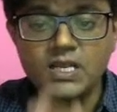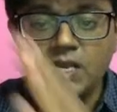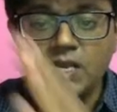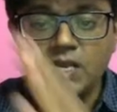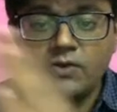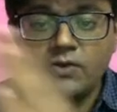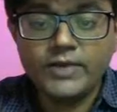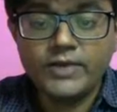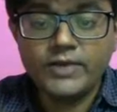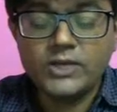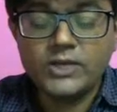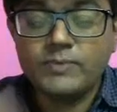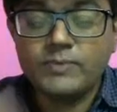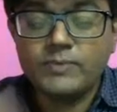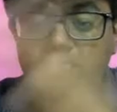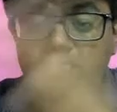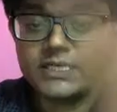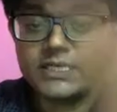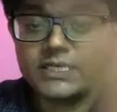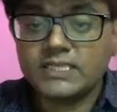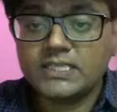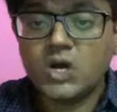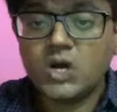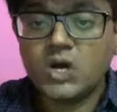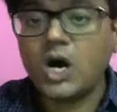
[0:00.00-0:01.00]
when you
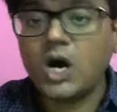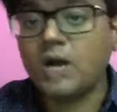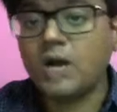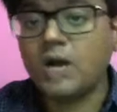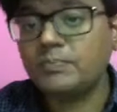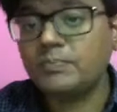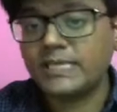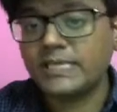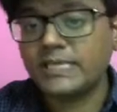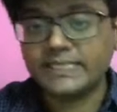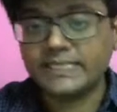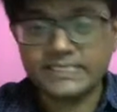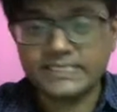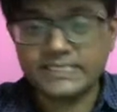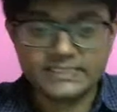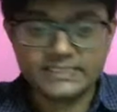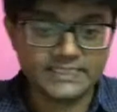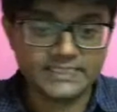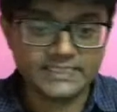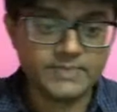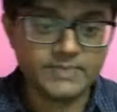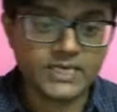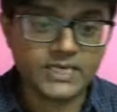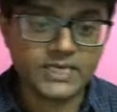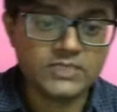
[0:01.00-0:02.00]
measure the object
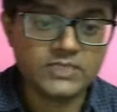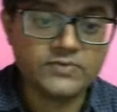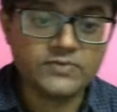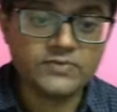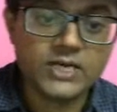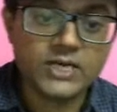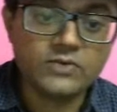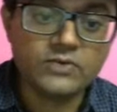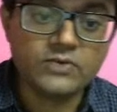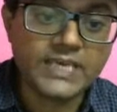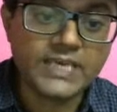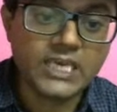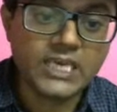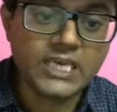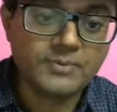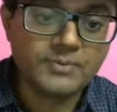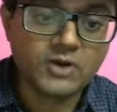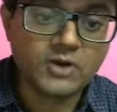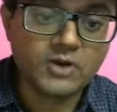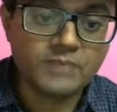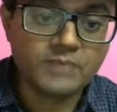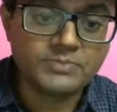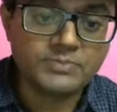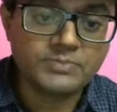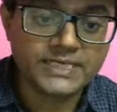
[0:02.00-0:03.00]
distance, because where do we keep
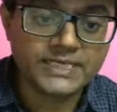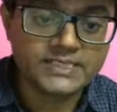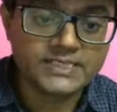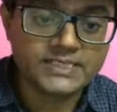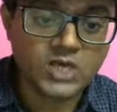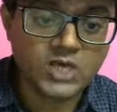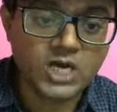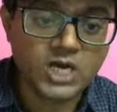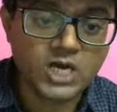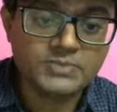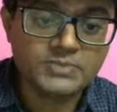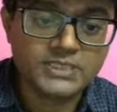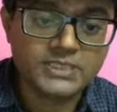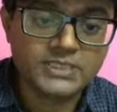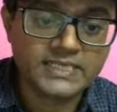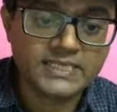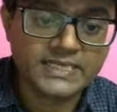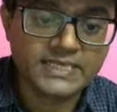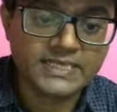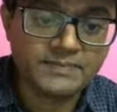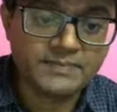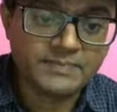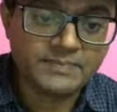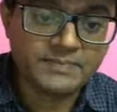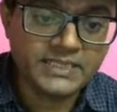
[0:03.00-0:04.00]
our objects? Objects are
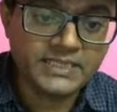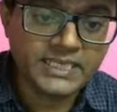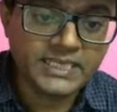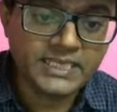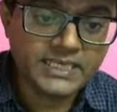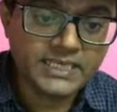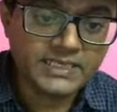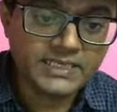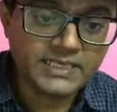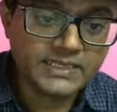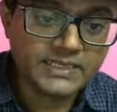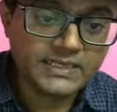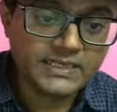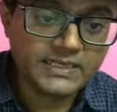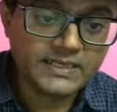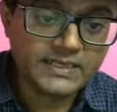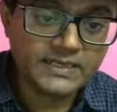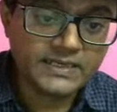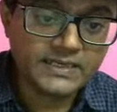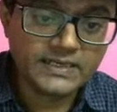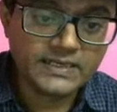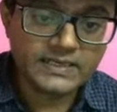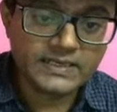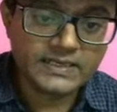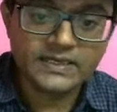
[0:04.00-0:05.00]
kept in the
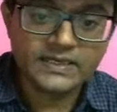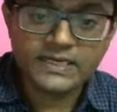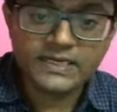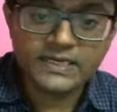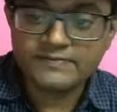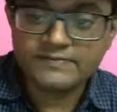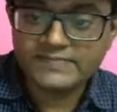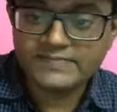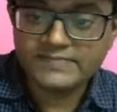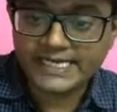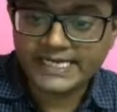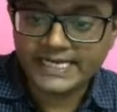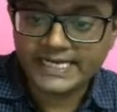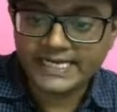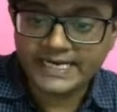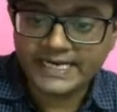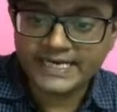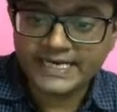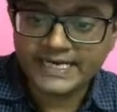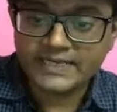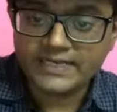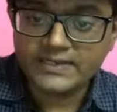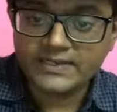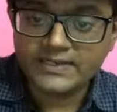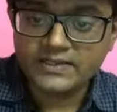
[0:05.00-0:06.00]
left side,
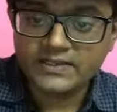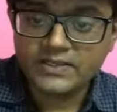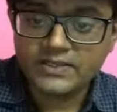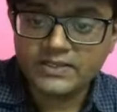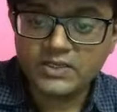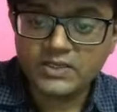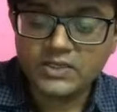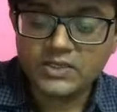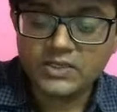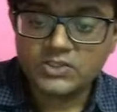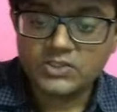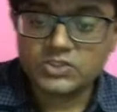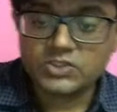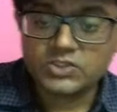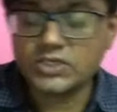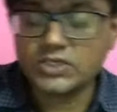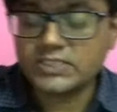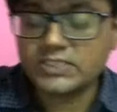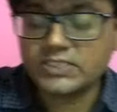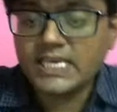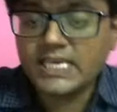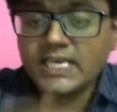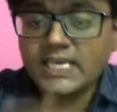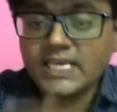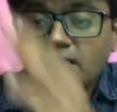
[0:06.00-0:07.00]
right? So you
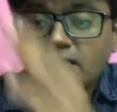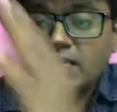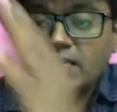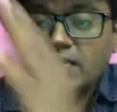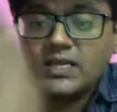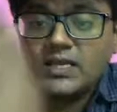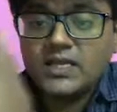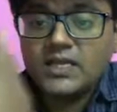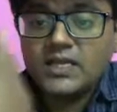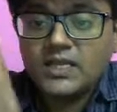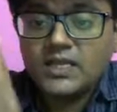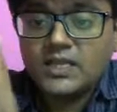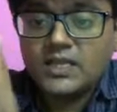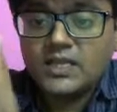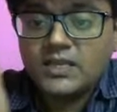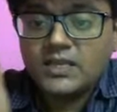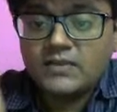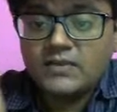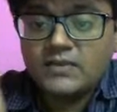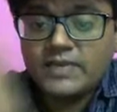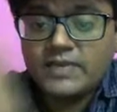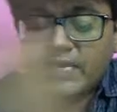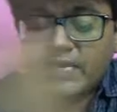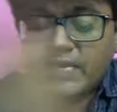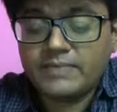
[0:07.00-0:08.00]
see,
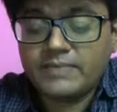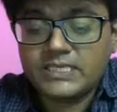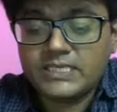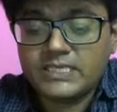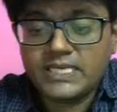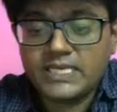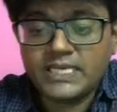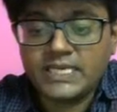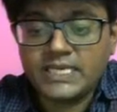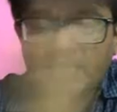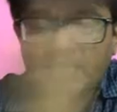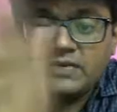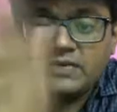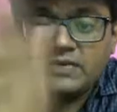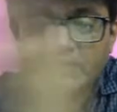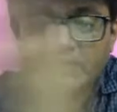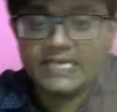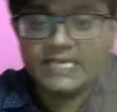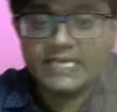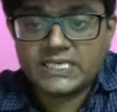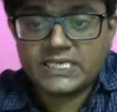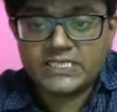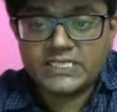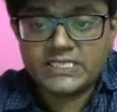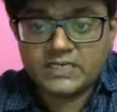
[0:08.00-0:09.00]
we are measuring in which
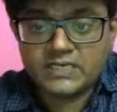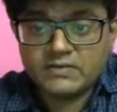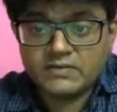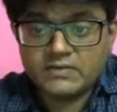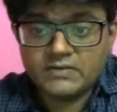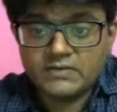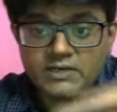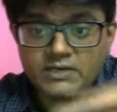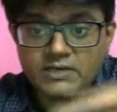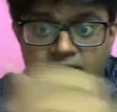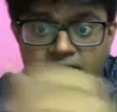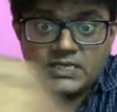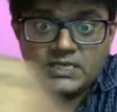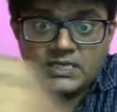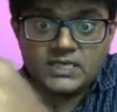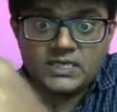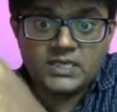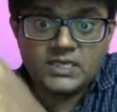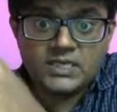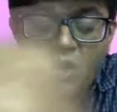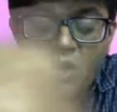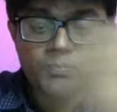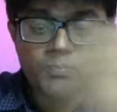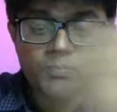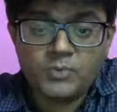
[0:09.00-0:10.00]
direction? We are measuring in
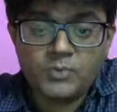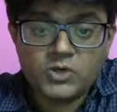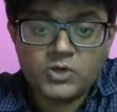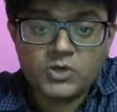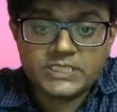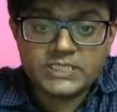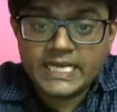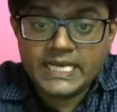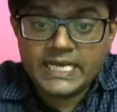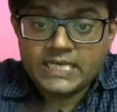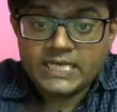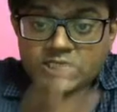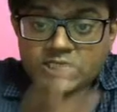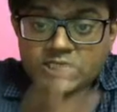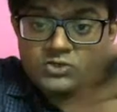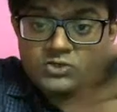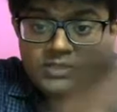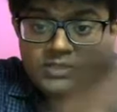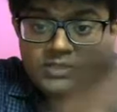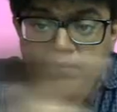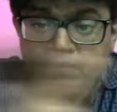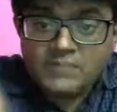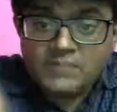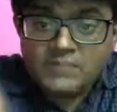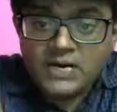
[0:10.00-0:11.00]
the opposite direction to
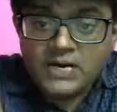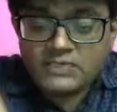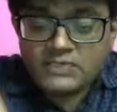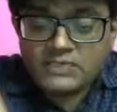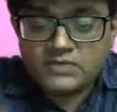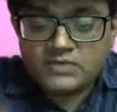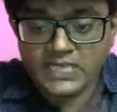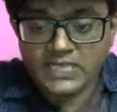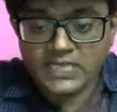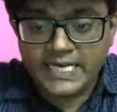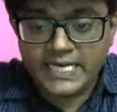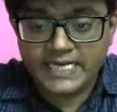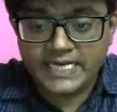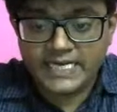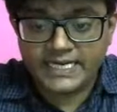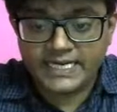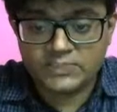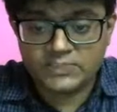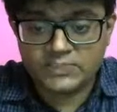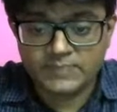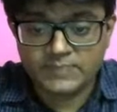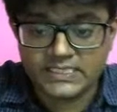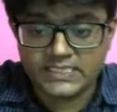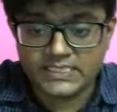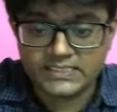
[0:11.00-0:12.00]
the path of the light
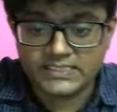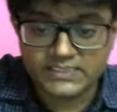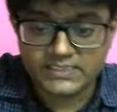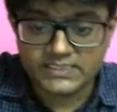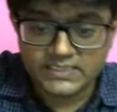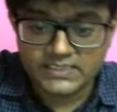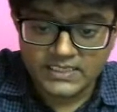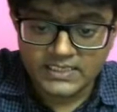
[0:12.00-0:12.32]
rays. Means,